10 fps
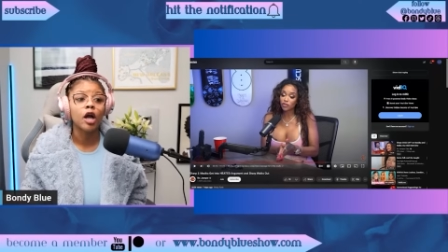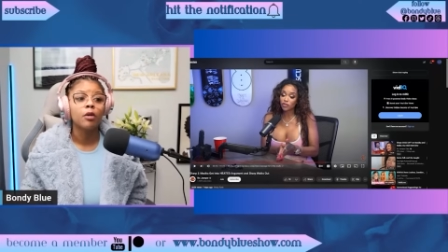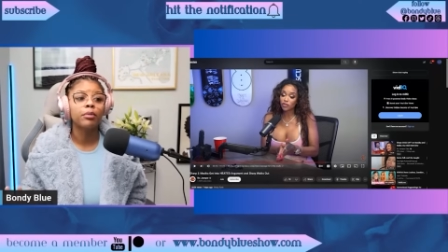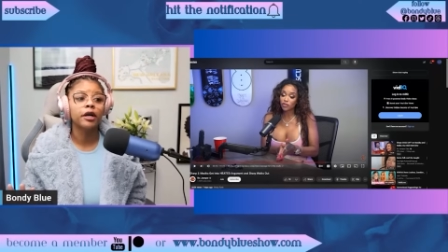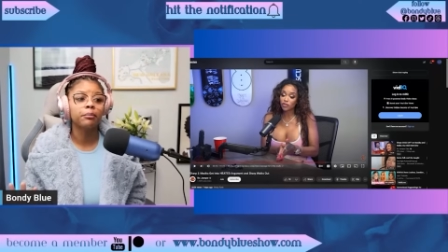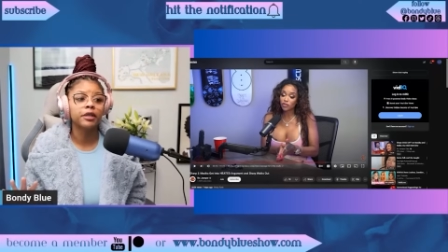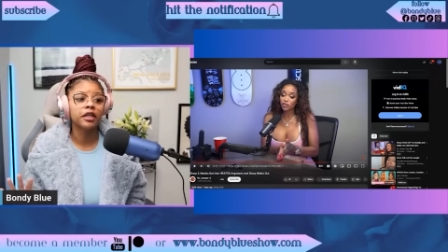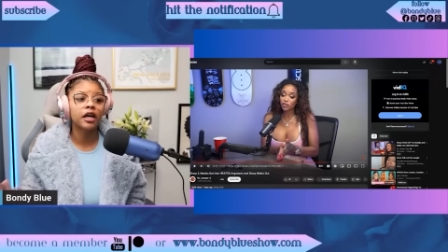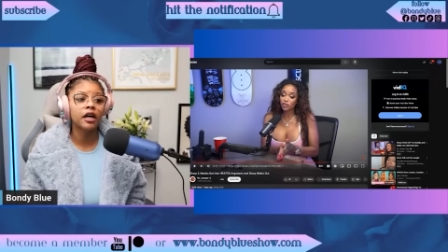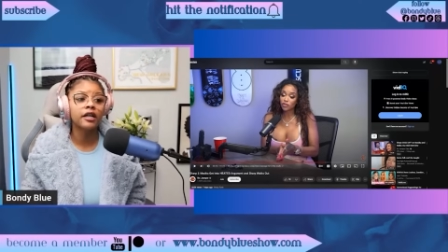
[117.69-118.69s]
but
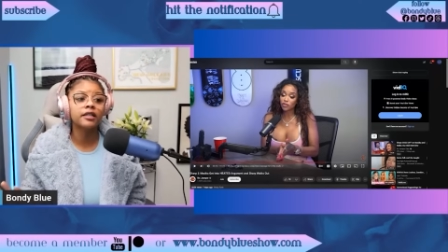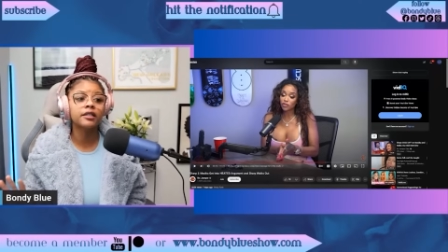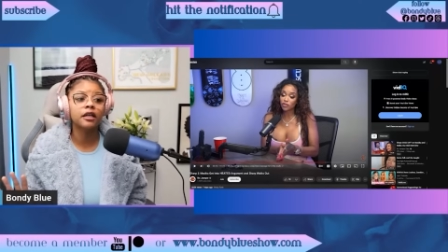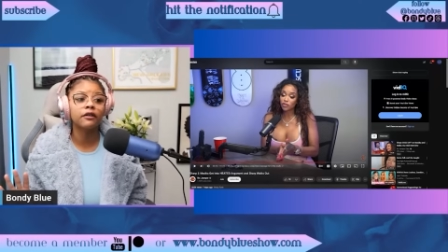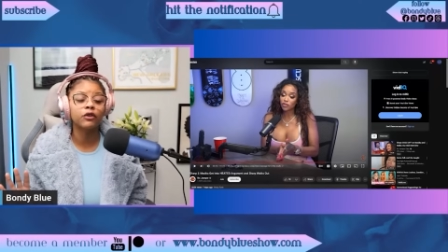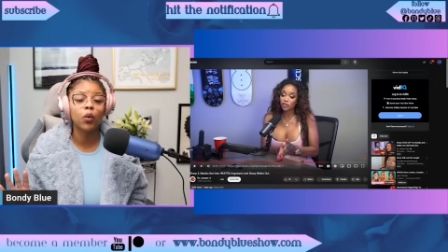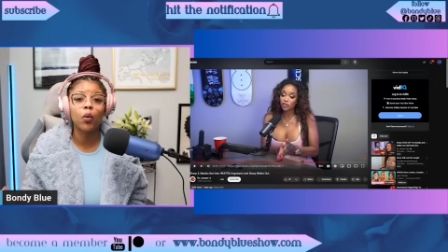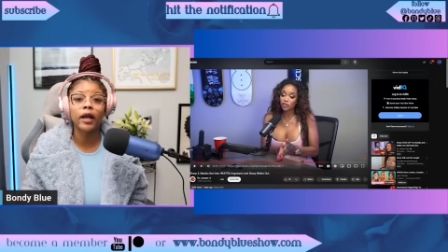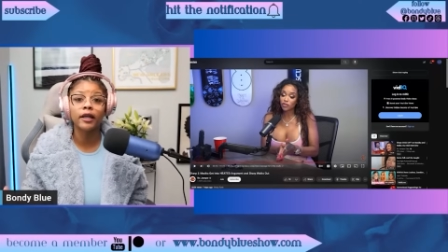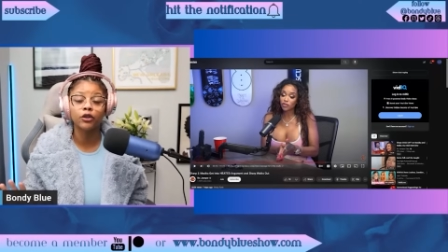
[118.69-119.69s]
because of the
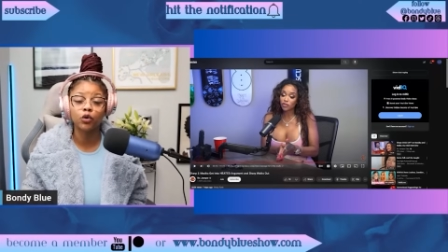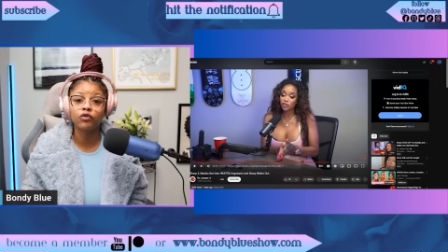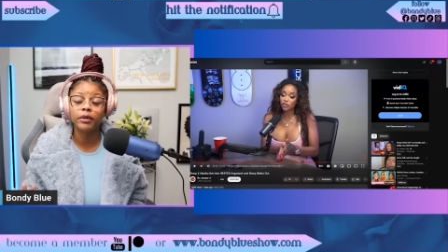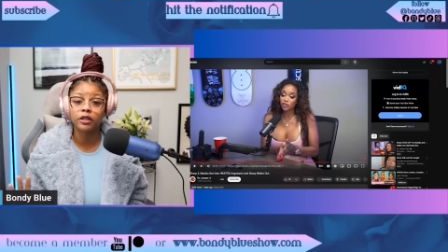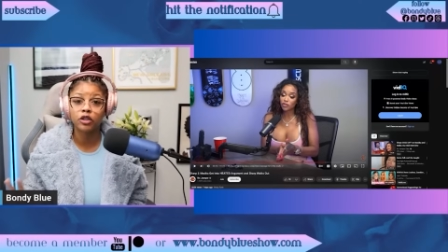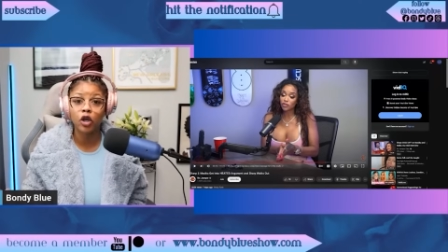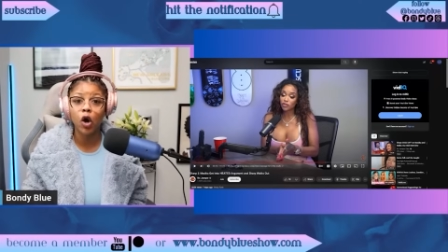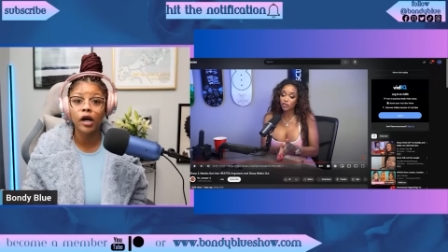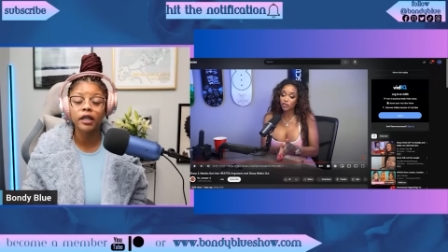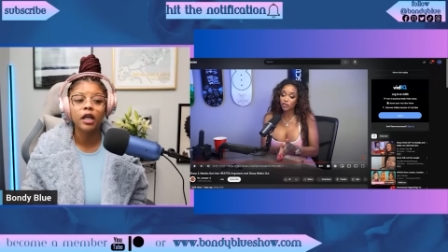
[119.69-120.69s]
way you've been
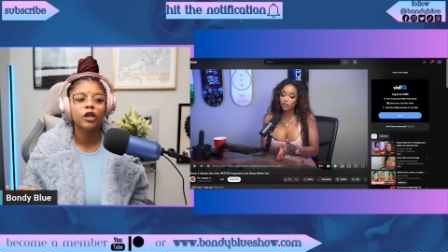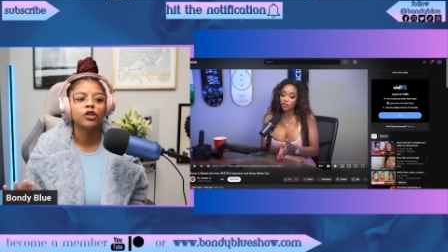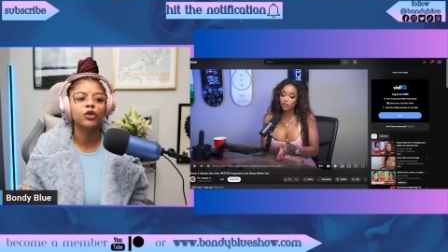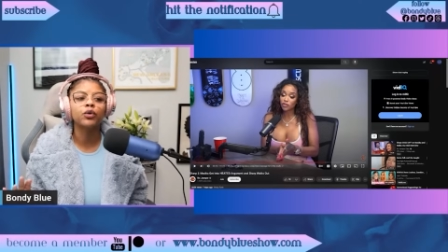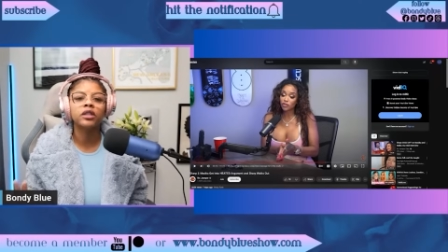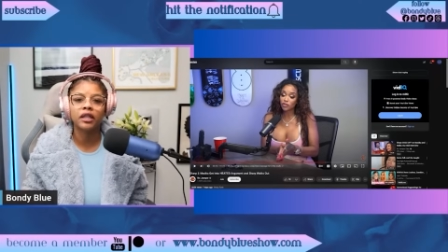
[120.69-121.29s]
taught, you think